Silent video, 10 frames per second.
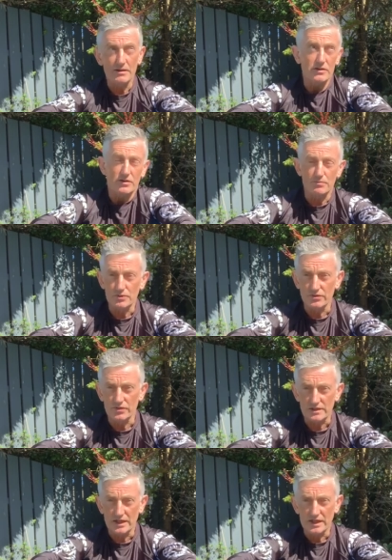Another beautiful
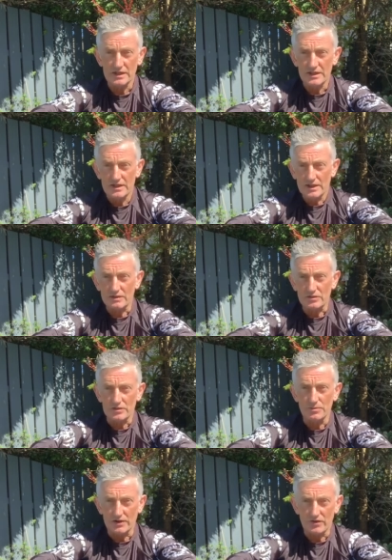day. I'm going to
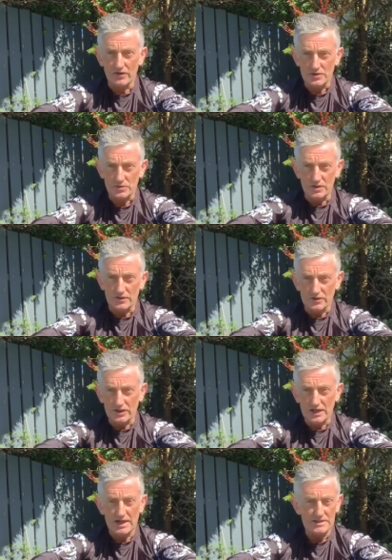do a bit of office work. I've got
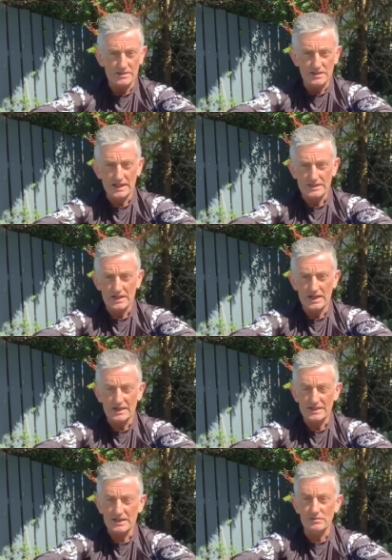a class tonight,
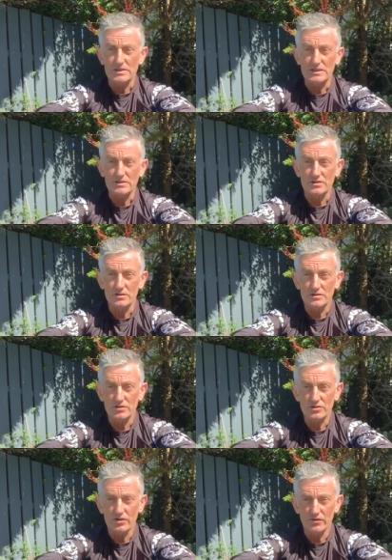and I will see you all
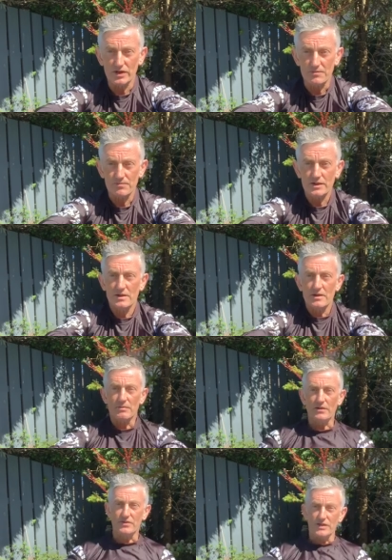soon, hopefully.
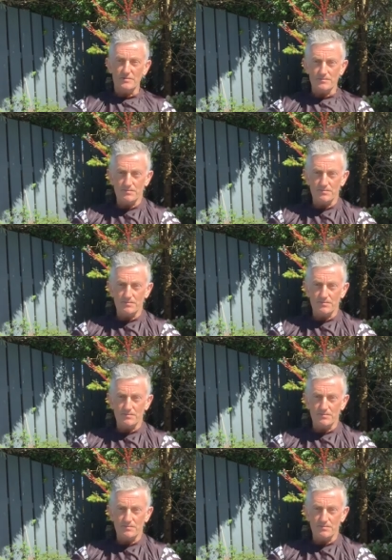Bye for now.